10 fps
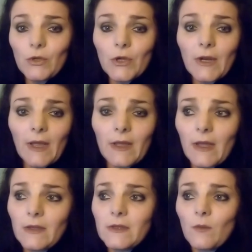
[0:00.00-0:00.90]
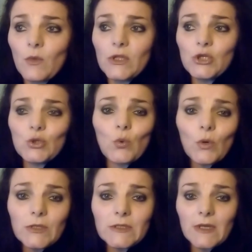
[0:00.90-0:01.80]
going to end up with
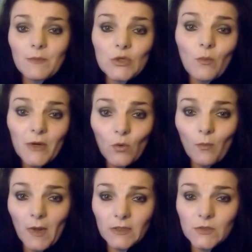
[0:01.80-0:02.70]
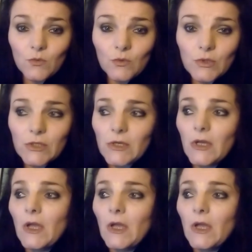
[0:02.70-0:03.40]
shortened abdominal muscles